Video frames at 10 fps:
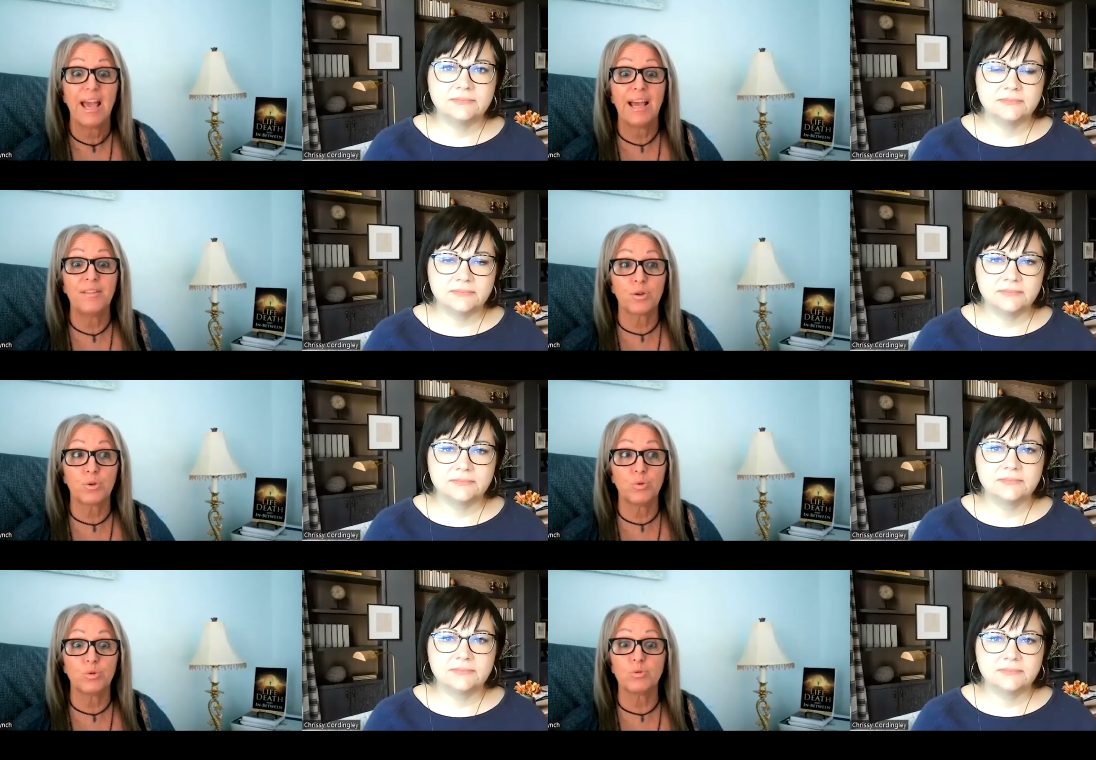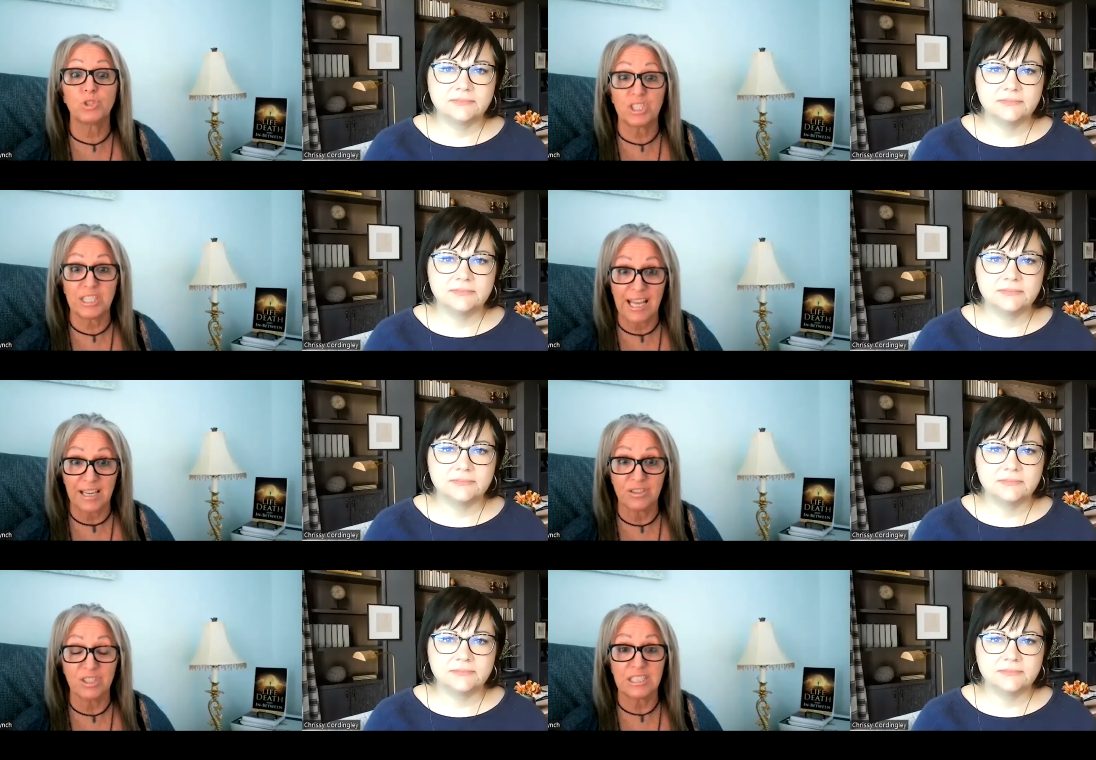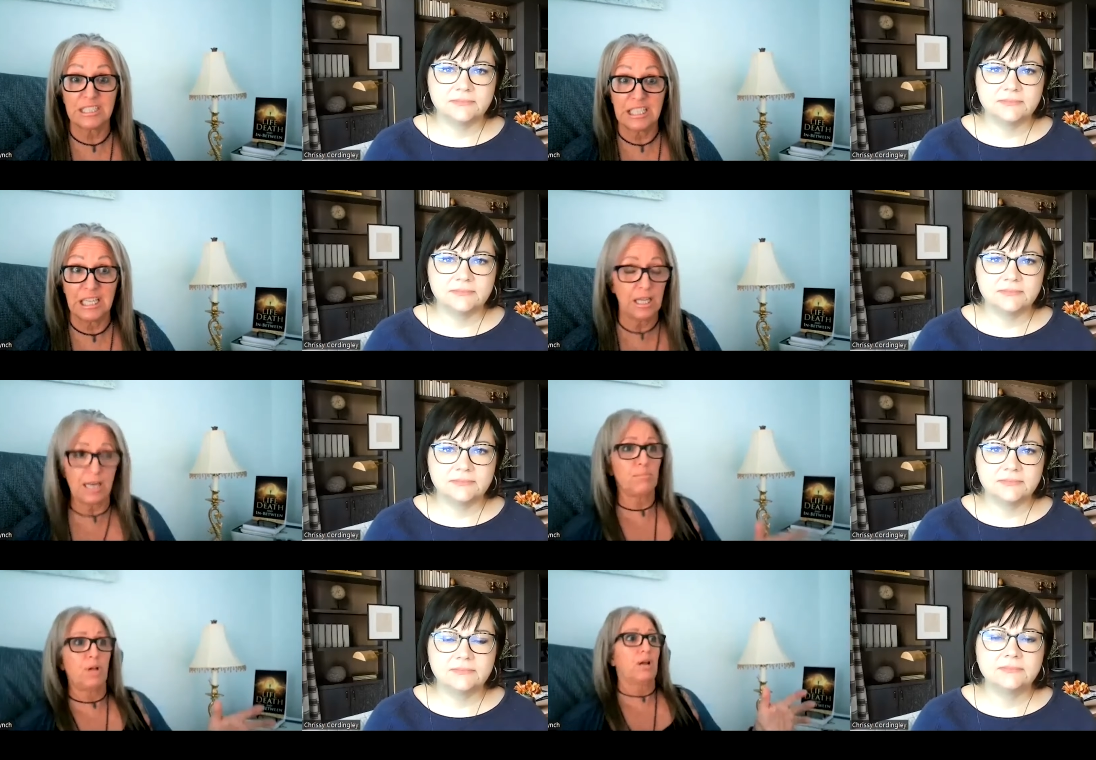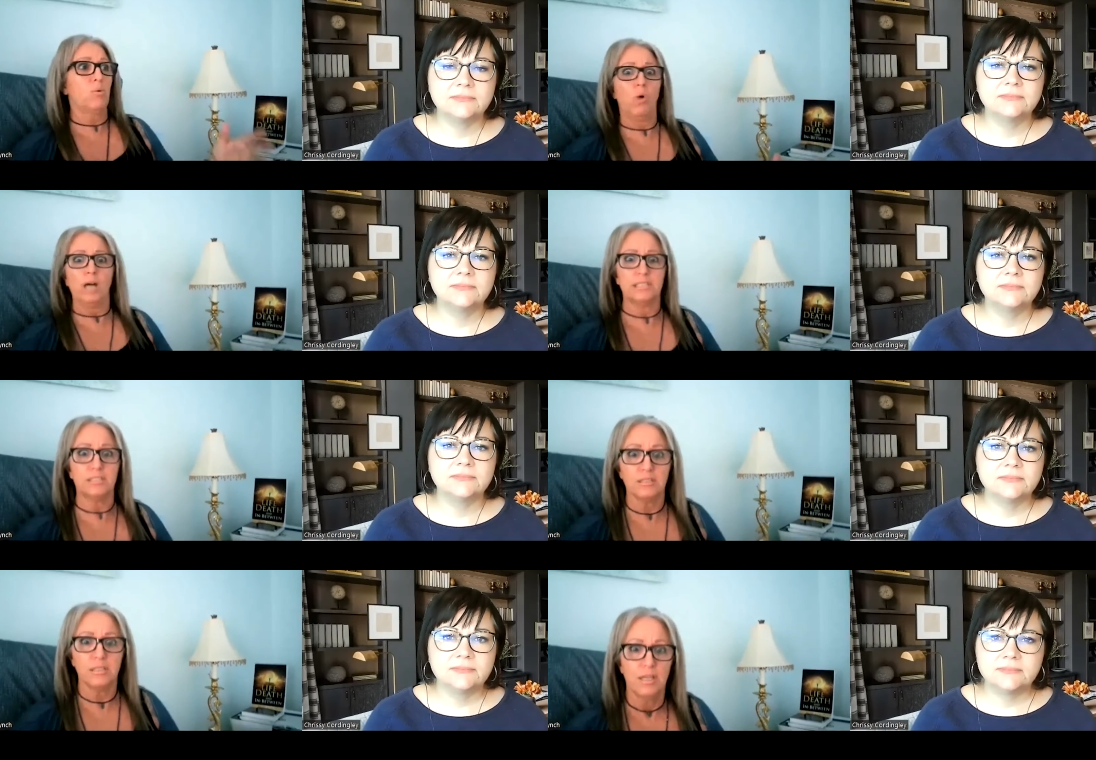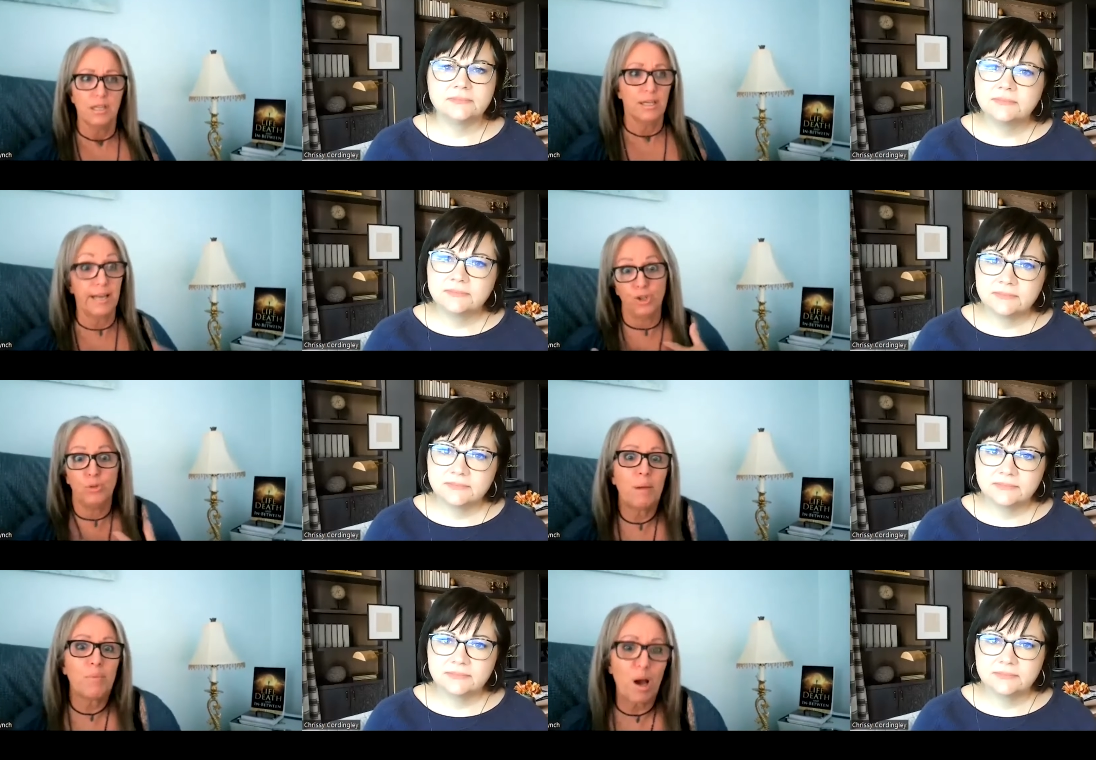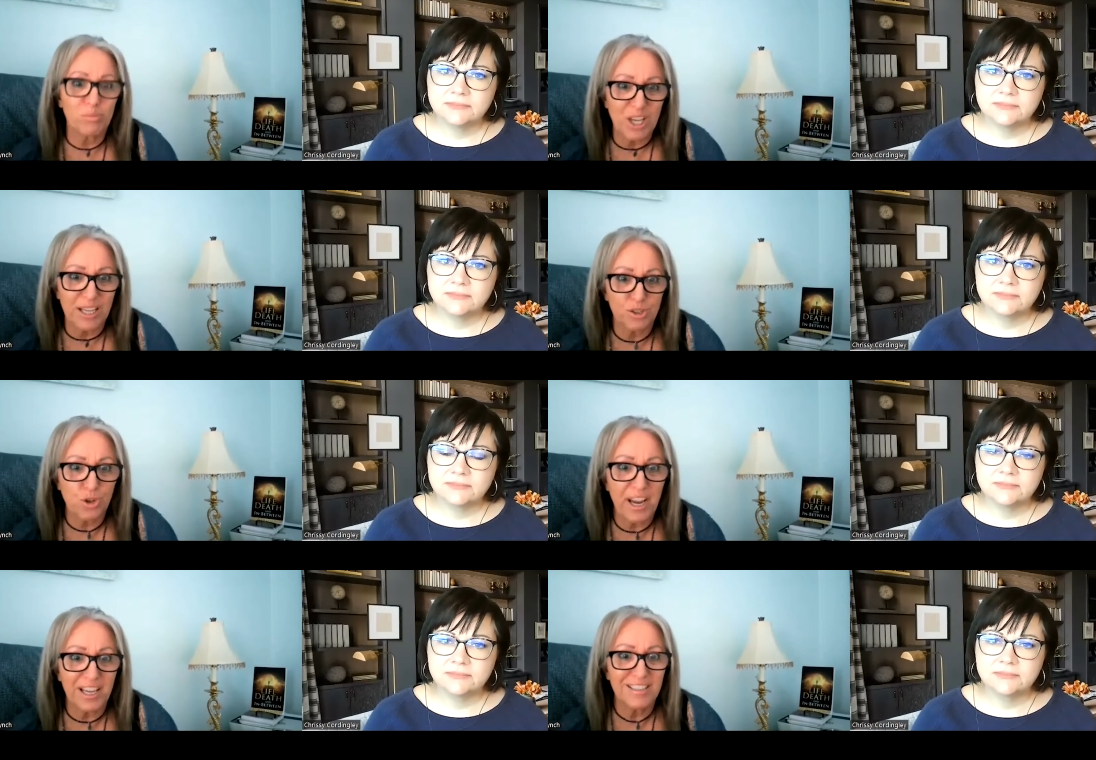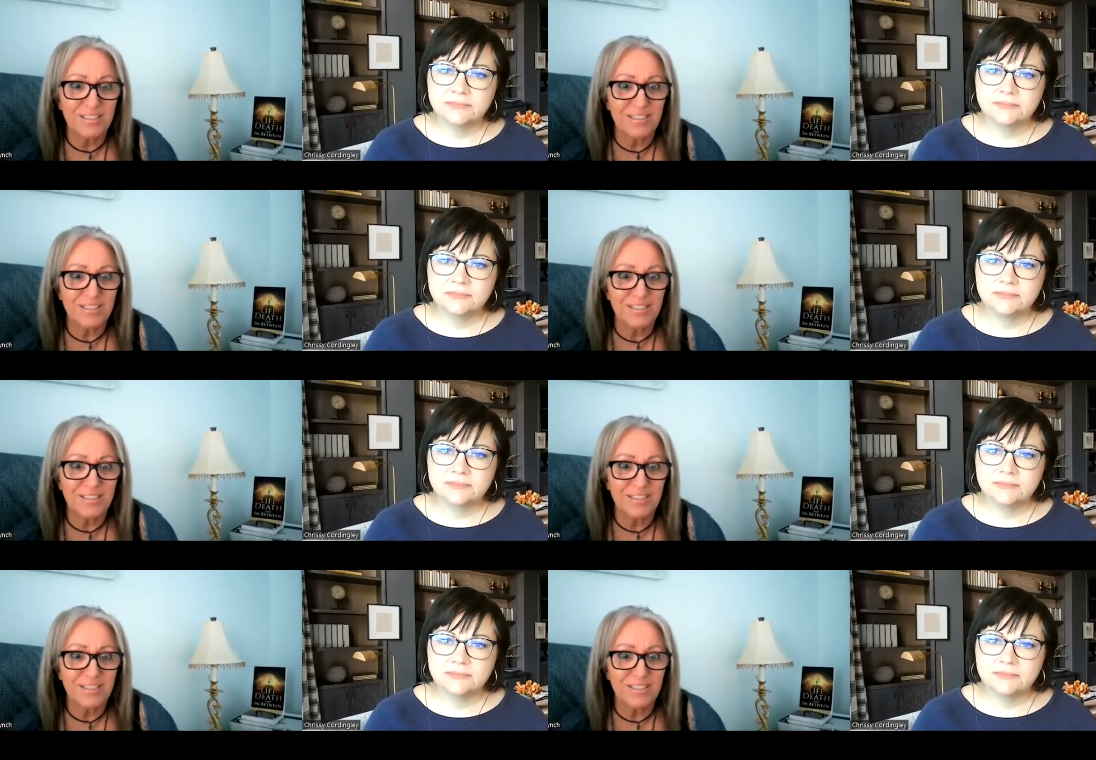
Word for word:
Speaker 1: and the crews were just getting to the scene and I'm like, what? And I knew my mom was on a train,